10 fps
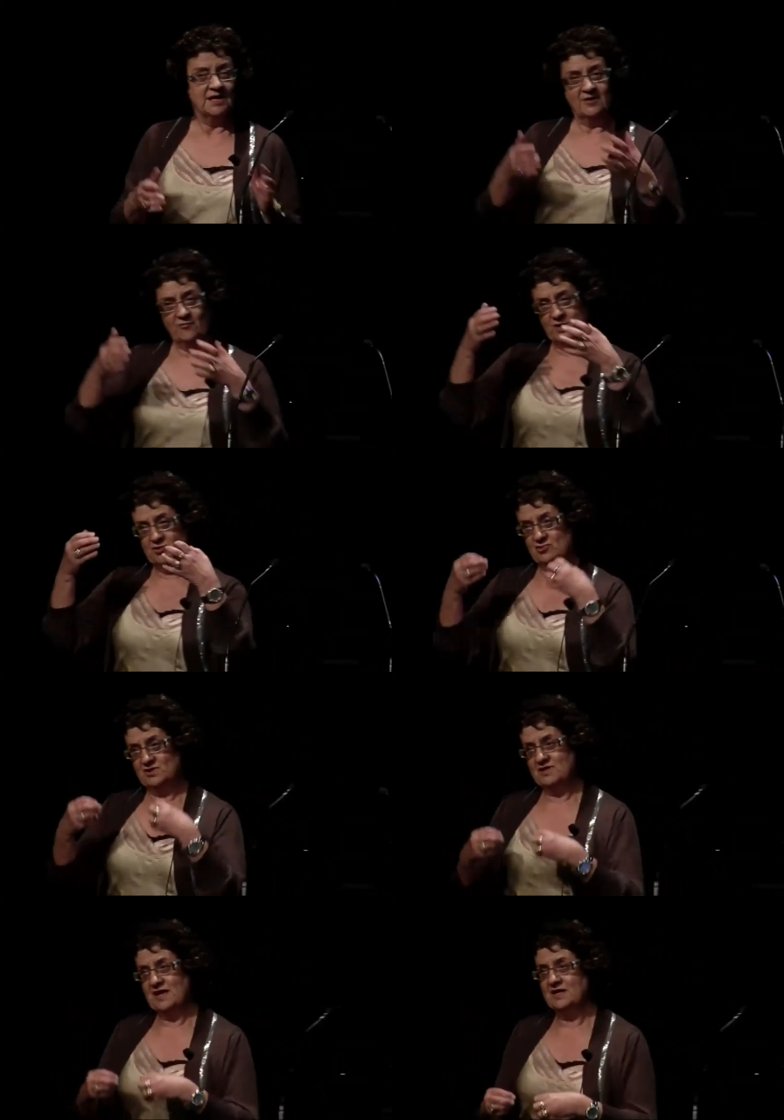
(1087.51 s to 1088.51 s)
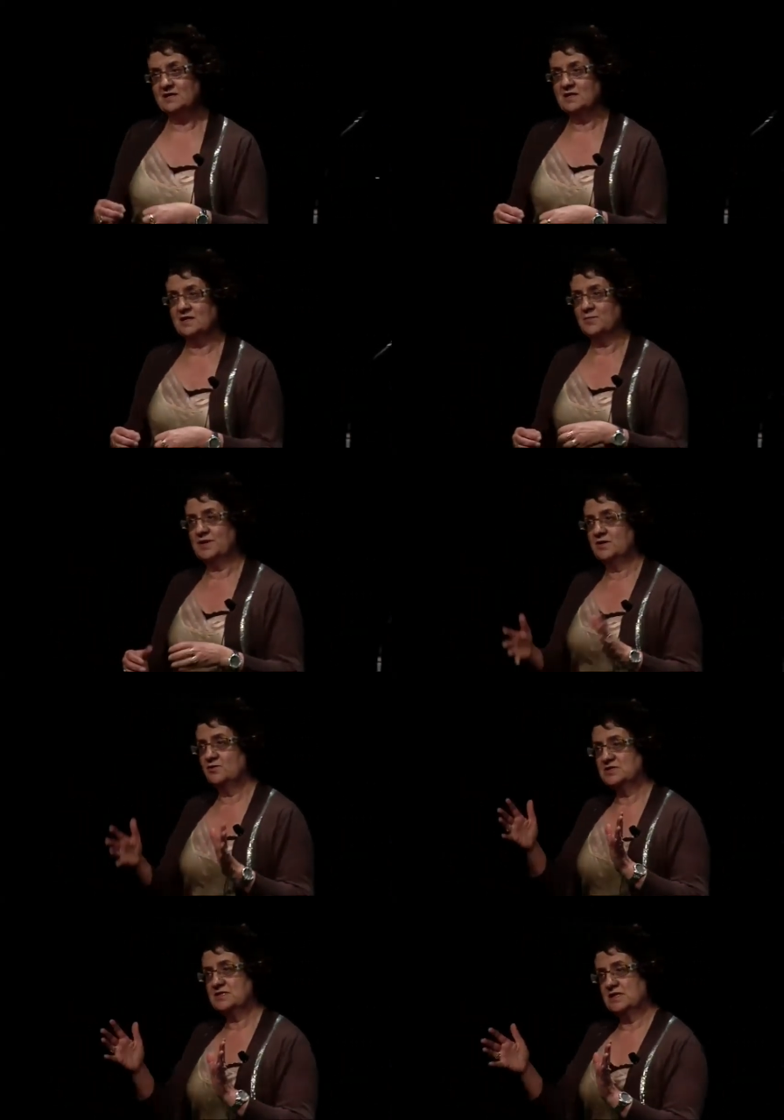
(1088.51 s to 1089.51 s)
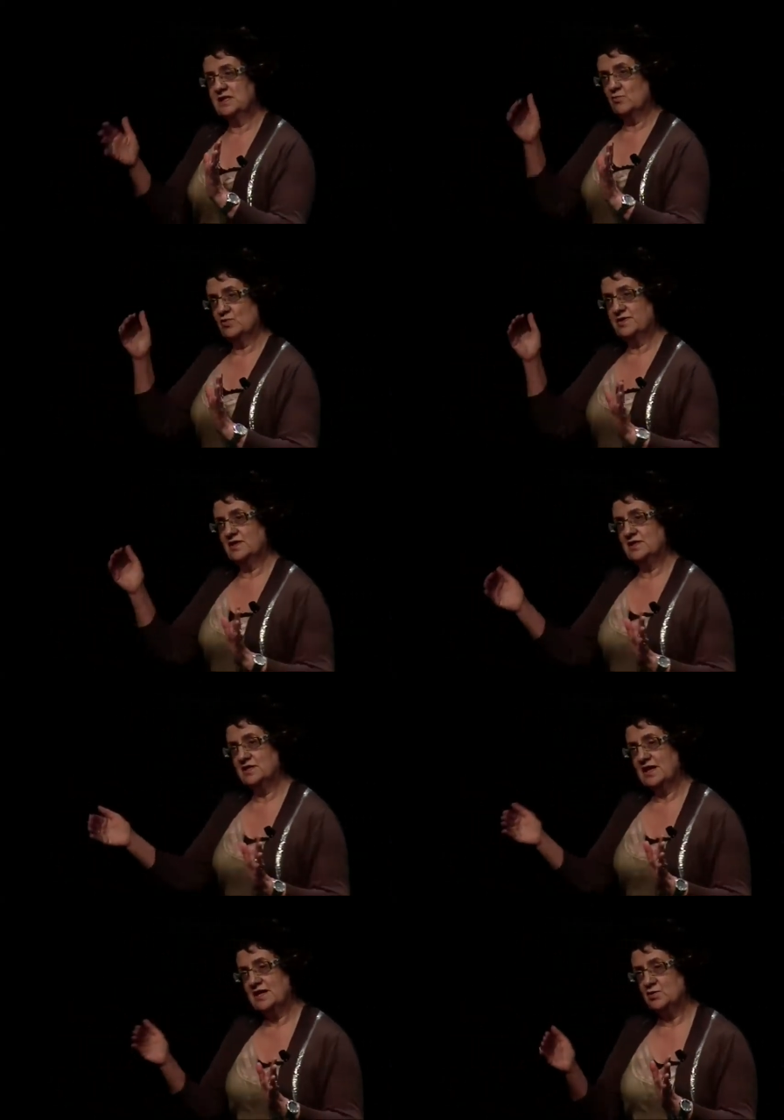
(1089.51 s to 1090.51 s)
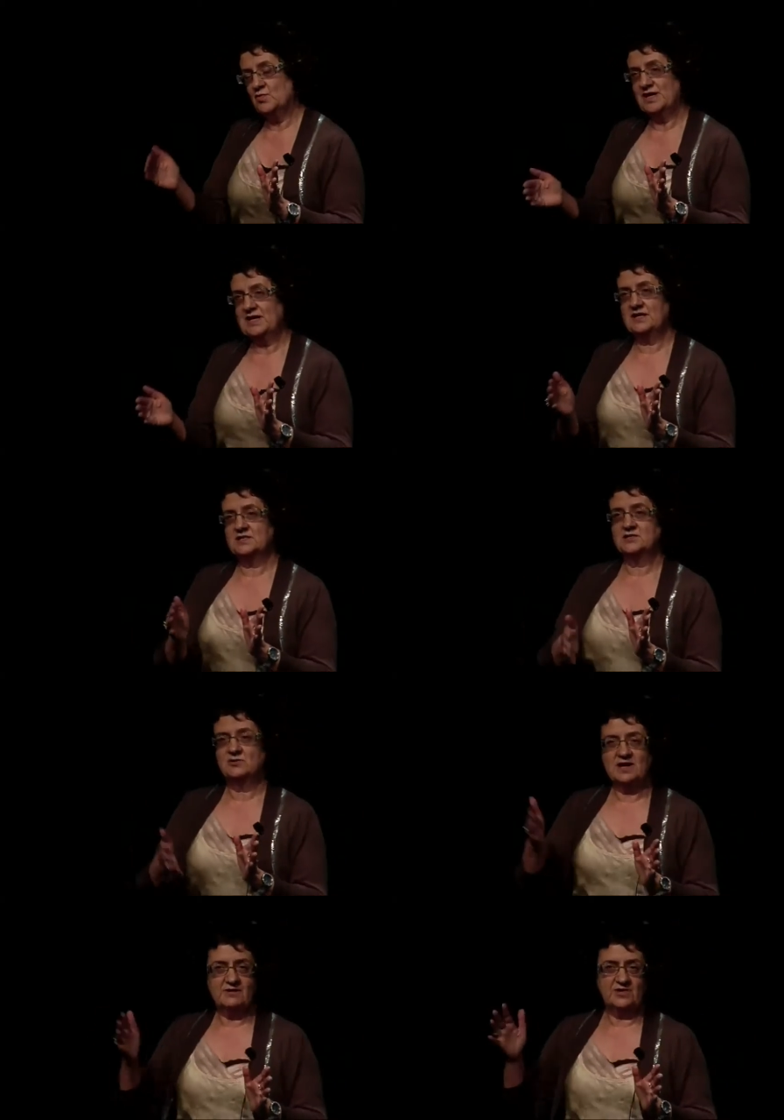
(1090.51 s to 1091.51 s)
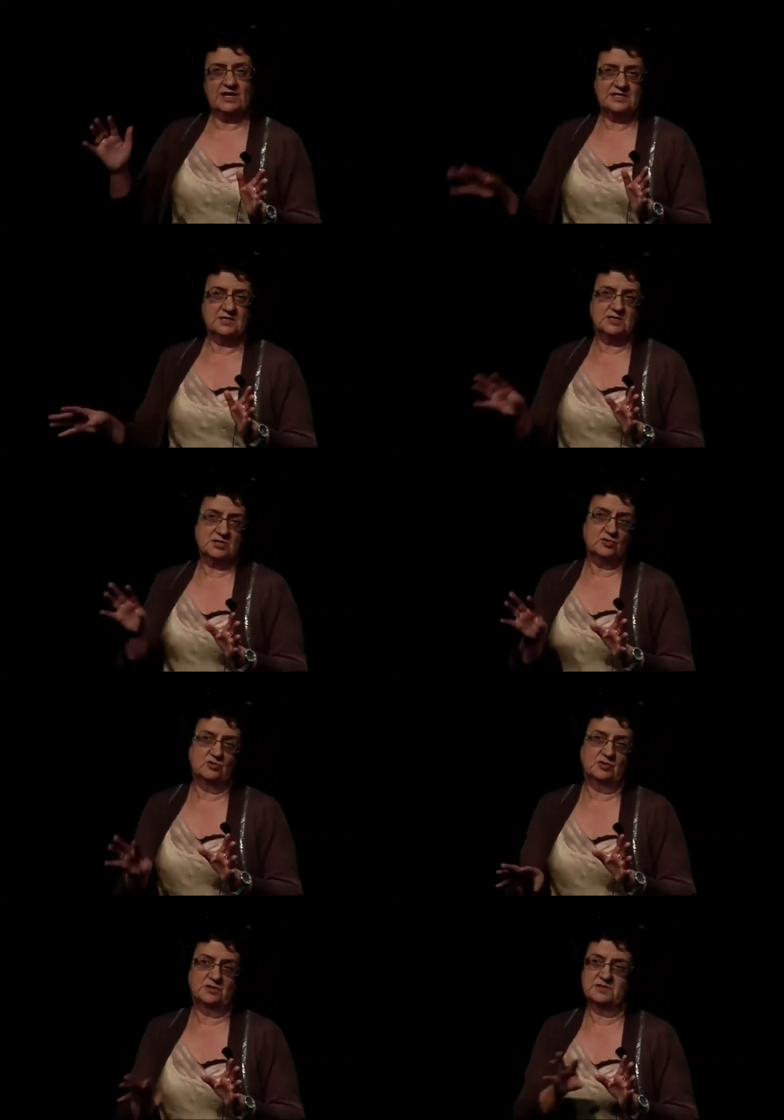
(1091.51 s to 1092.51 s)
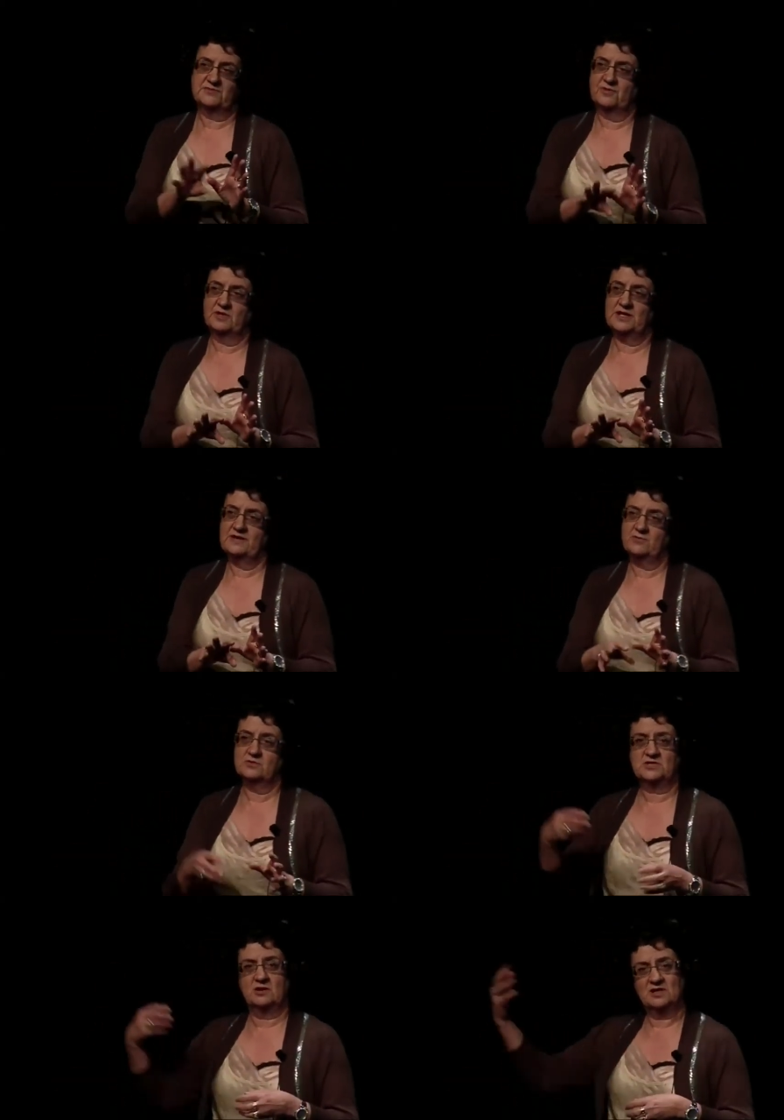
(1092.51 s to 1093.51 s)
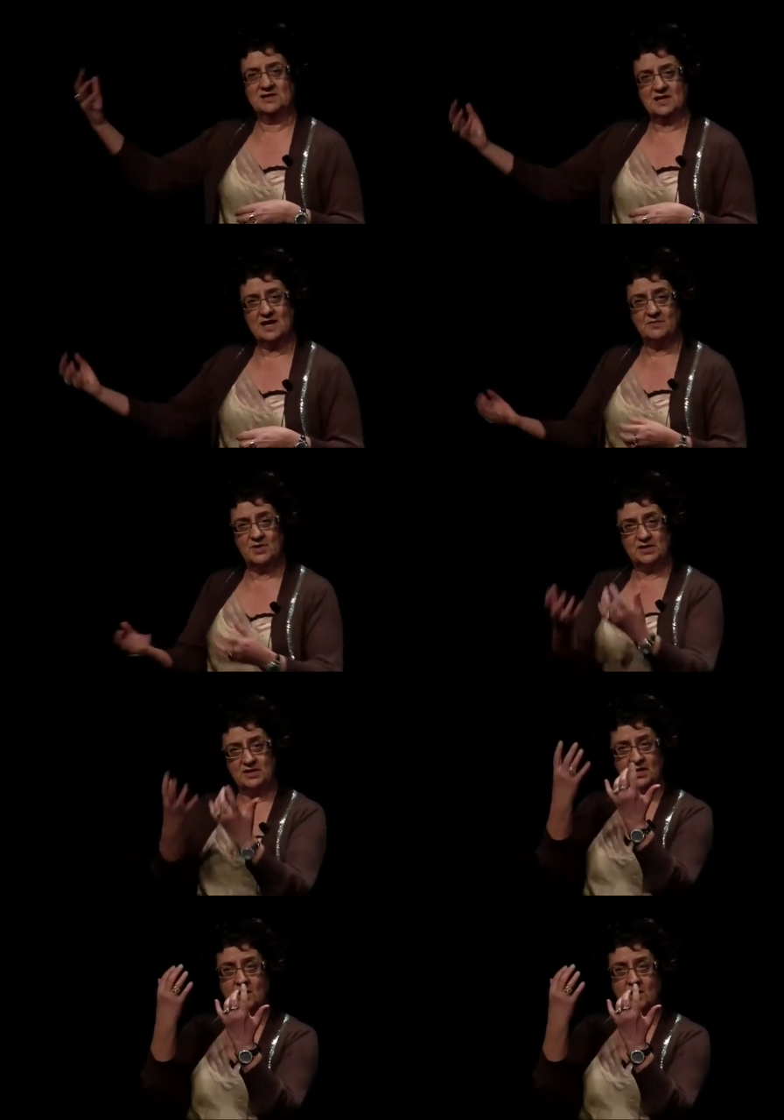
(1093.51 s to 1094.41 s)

If we drill down a little bit, you'll see that within the data warehouse, you have data stored at different levels. So it'll come in